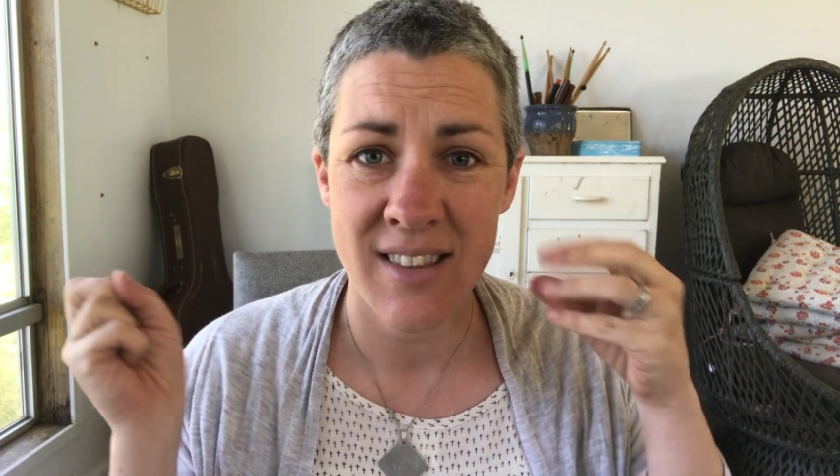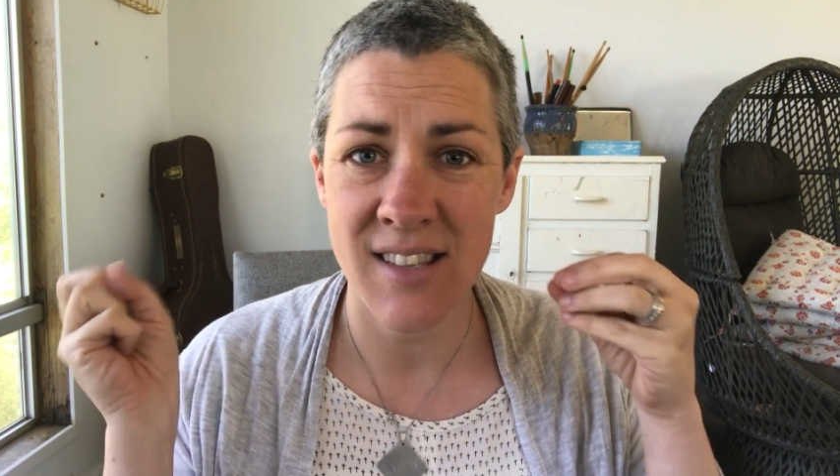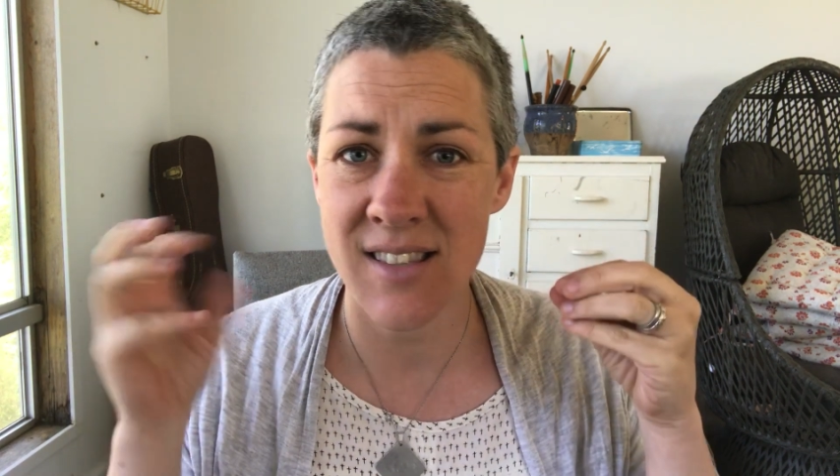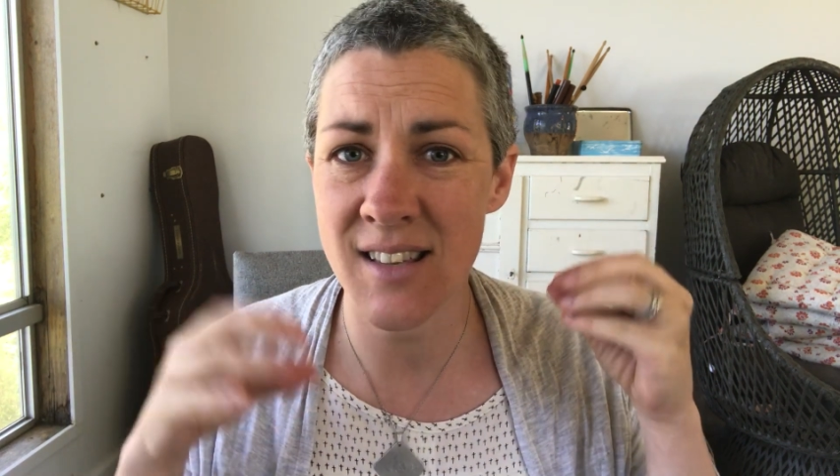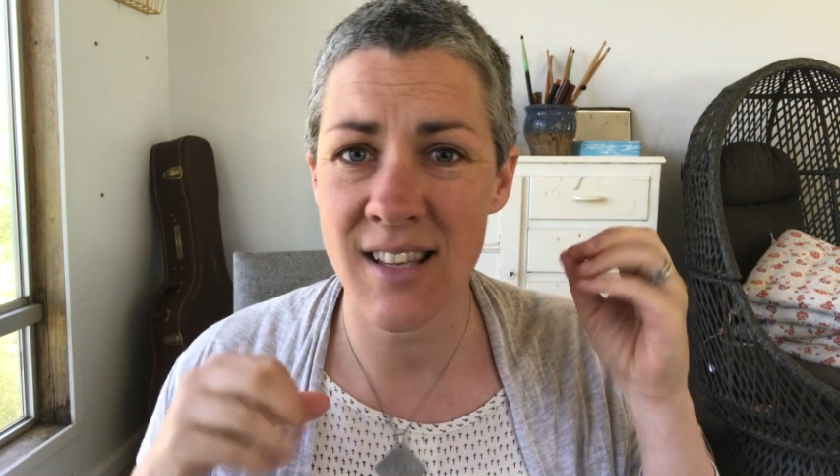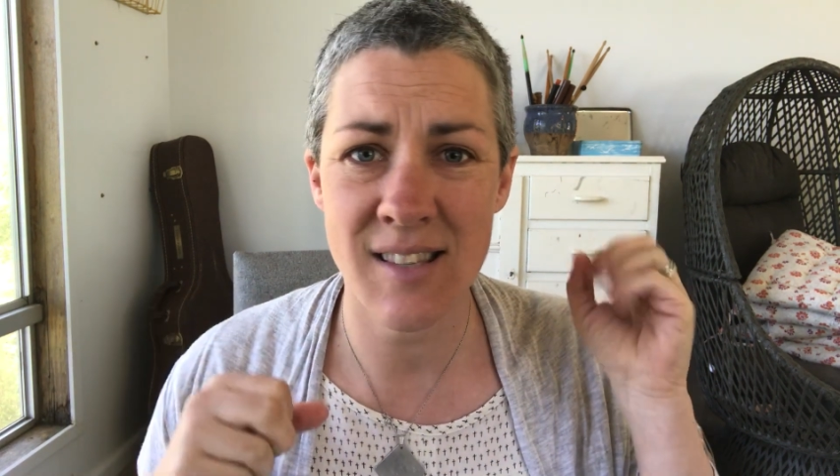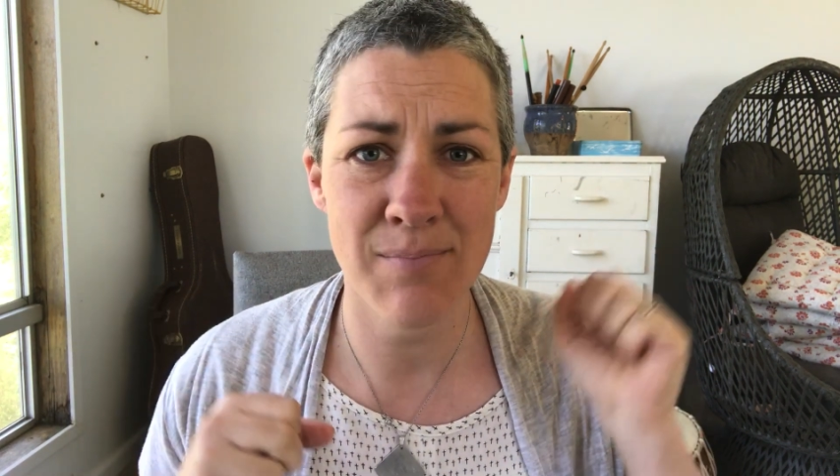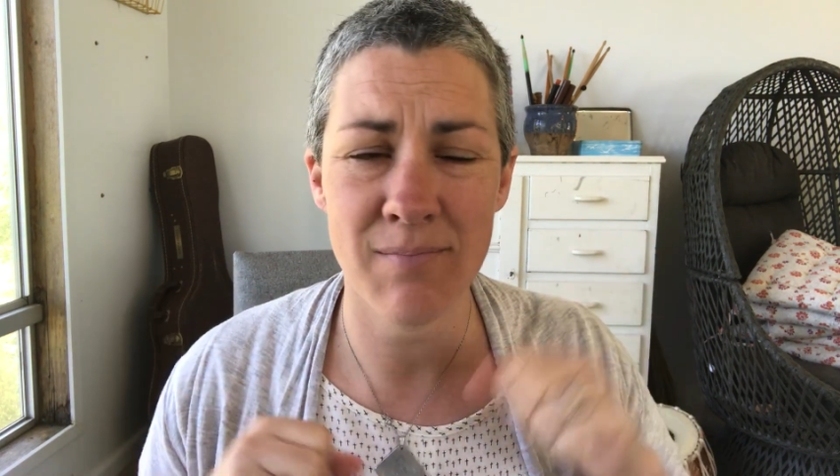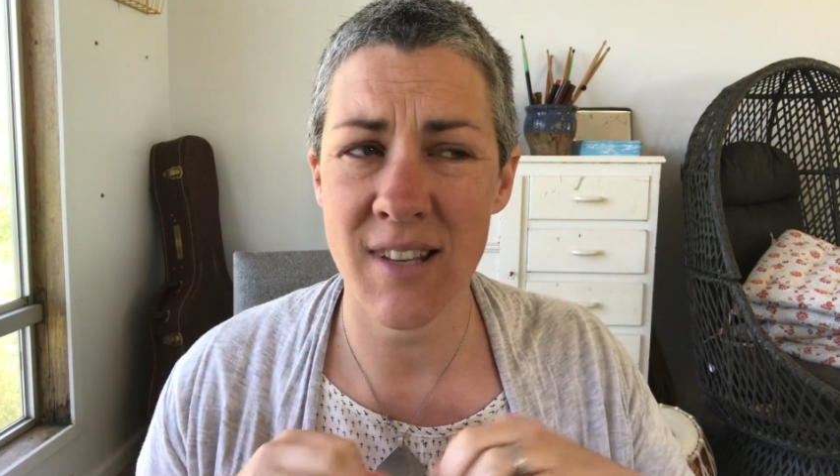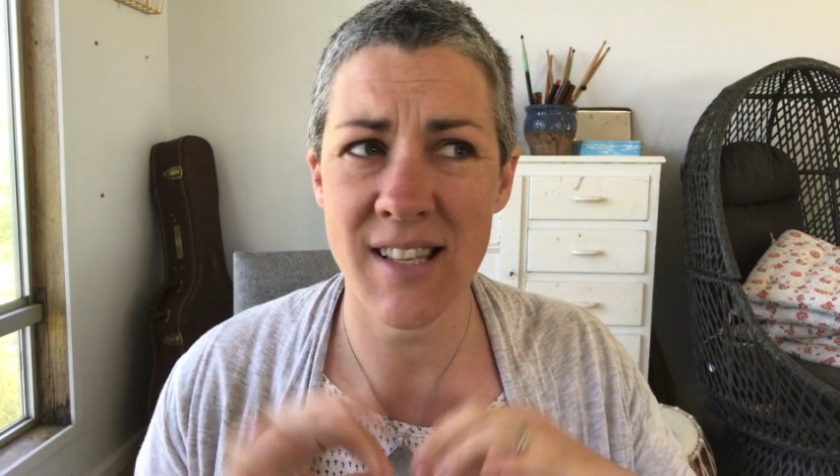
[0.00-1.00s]

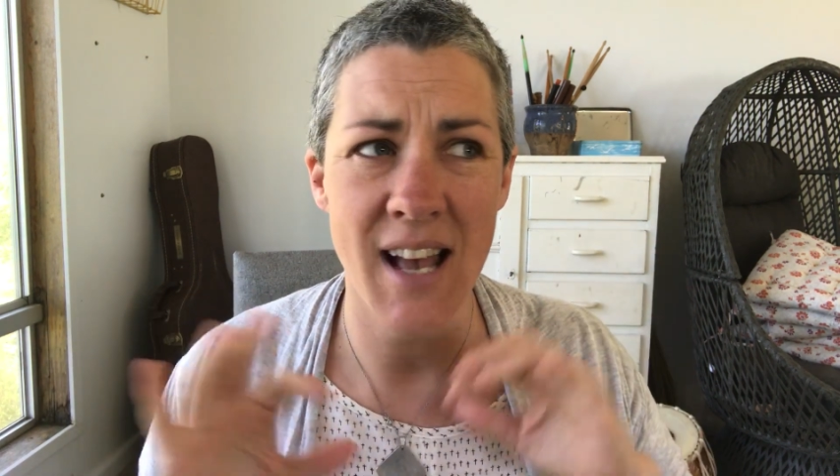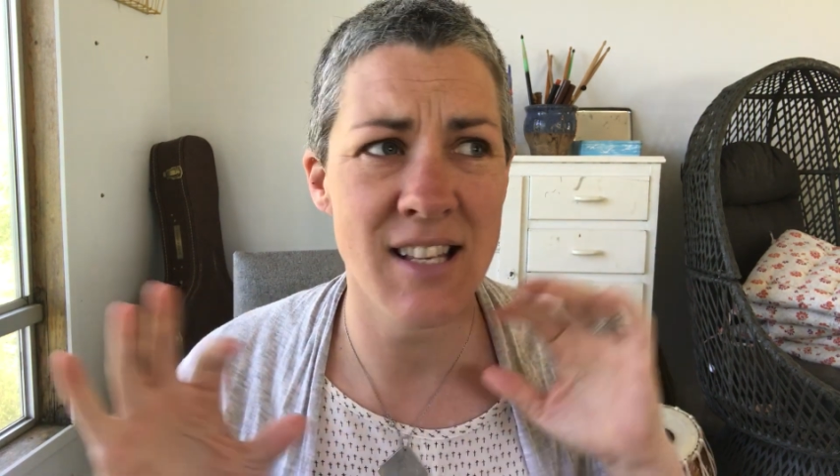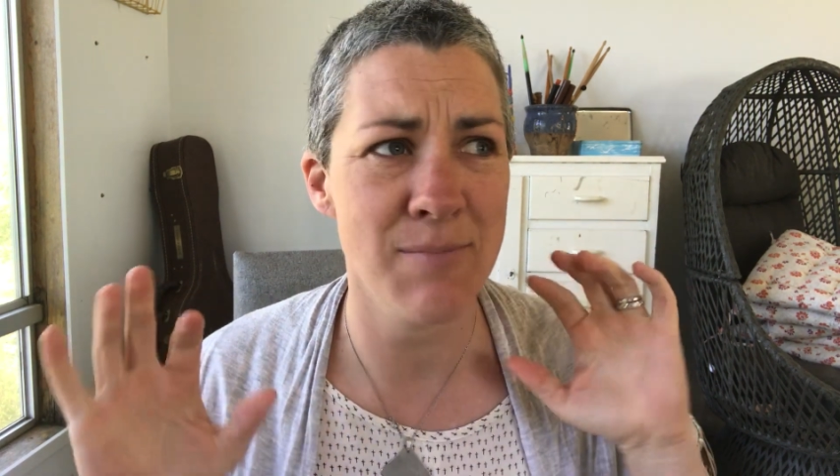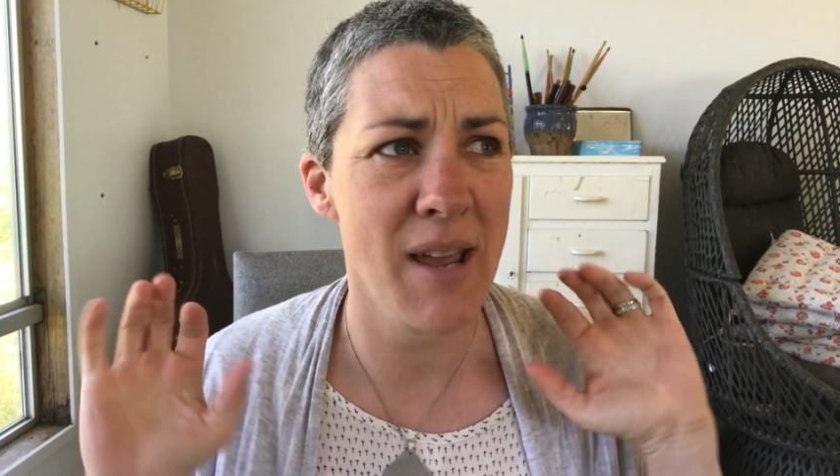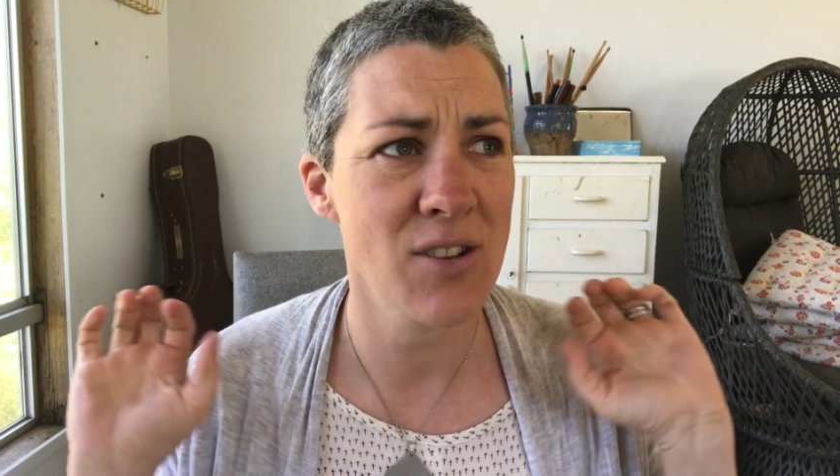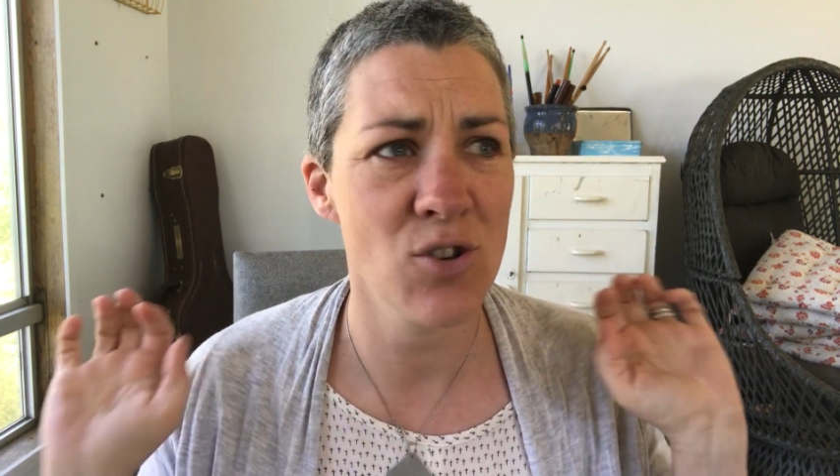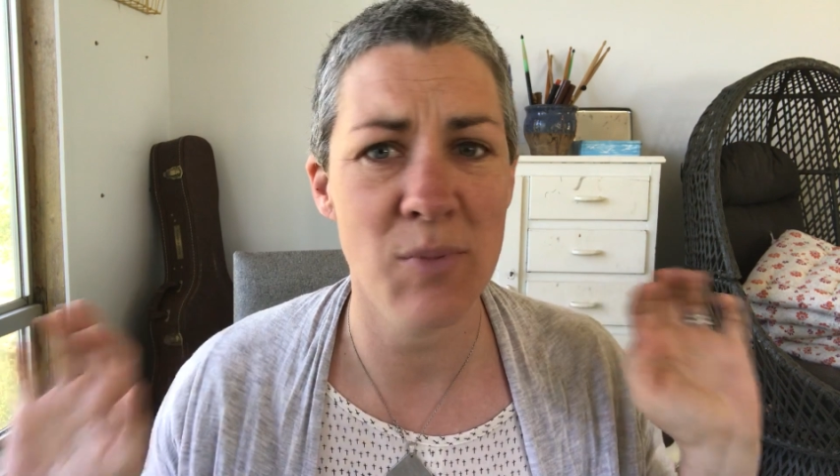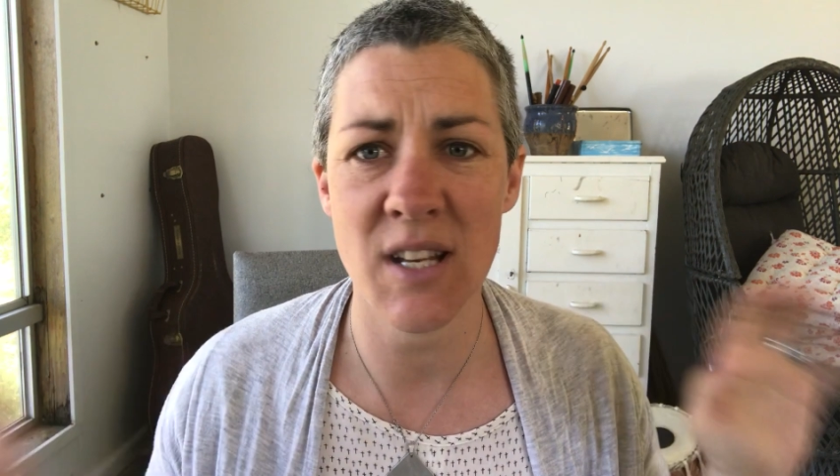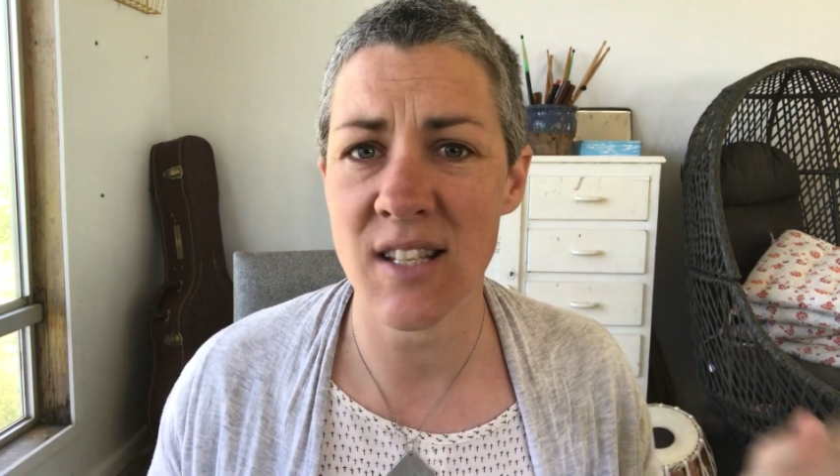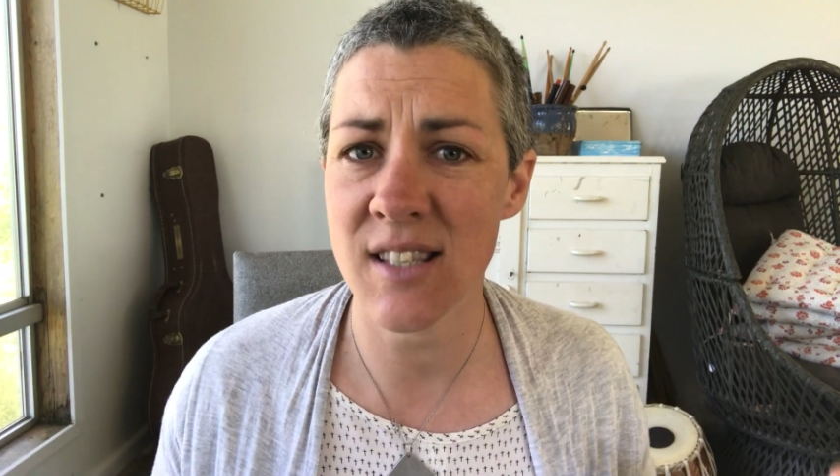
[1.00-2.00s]
it's had to make too
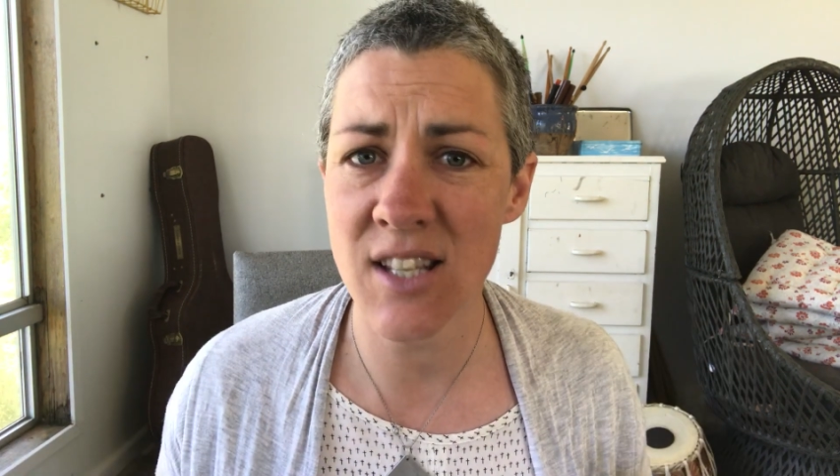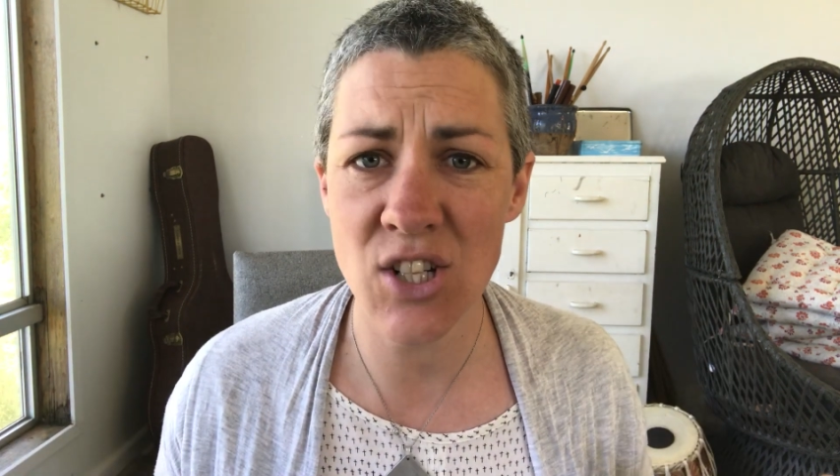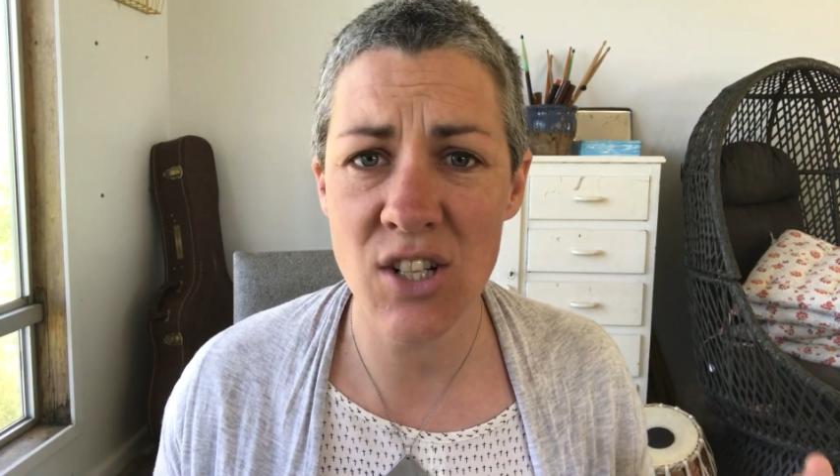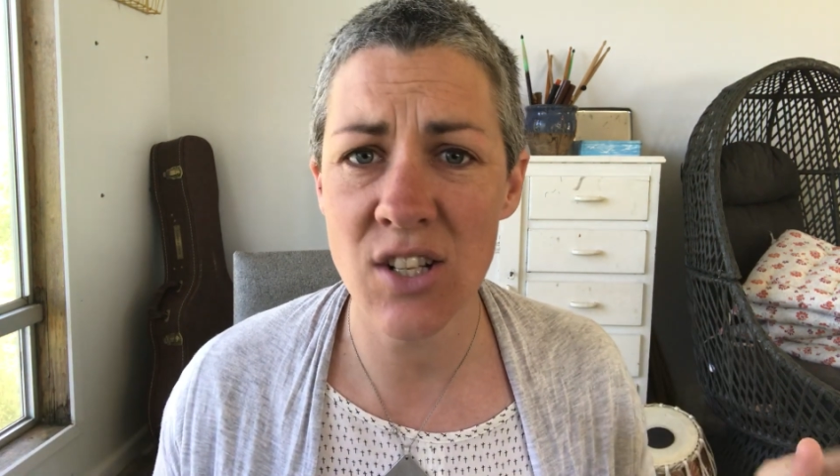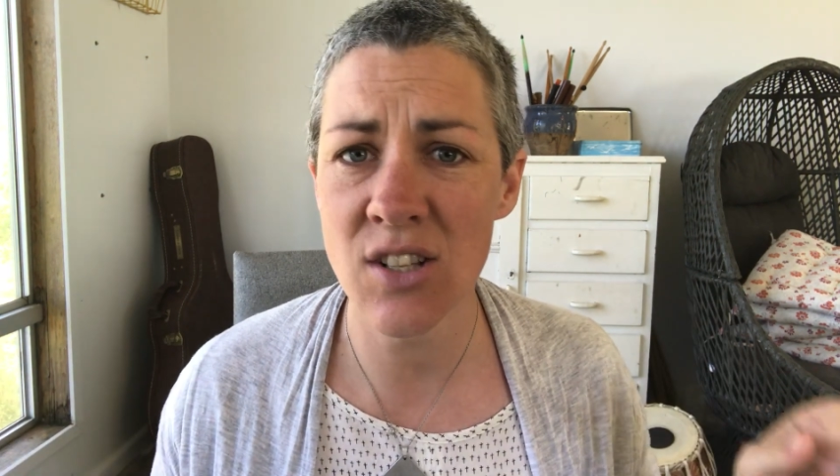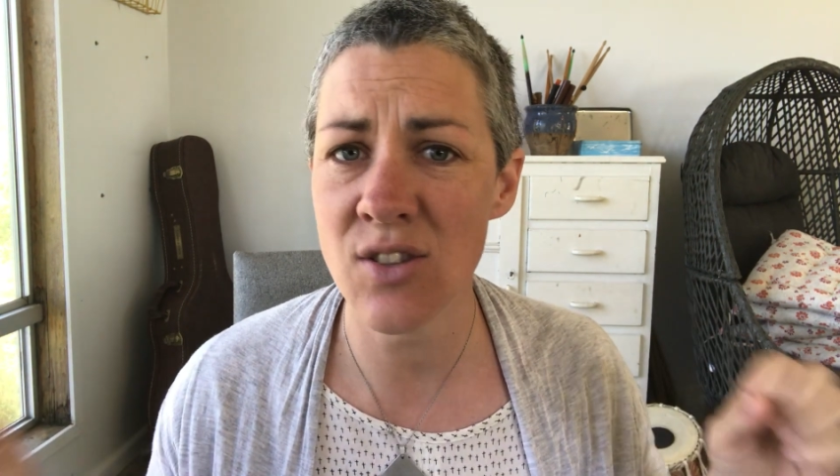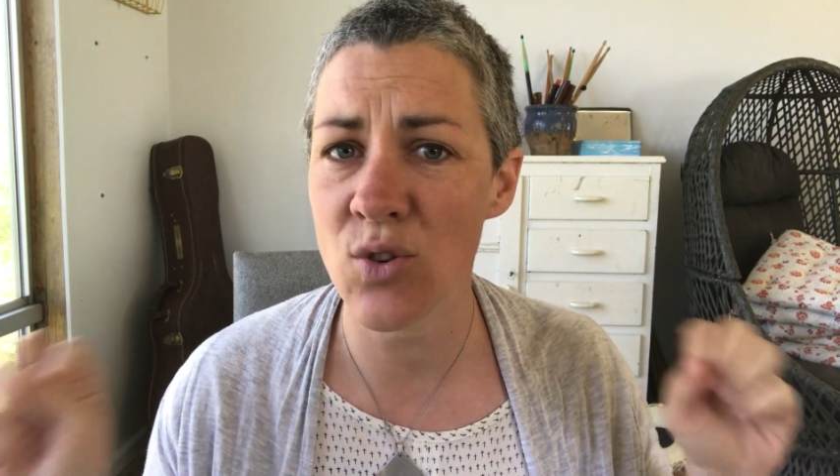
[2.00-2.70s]
many decisions,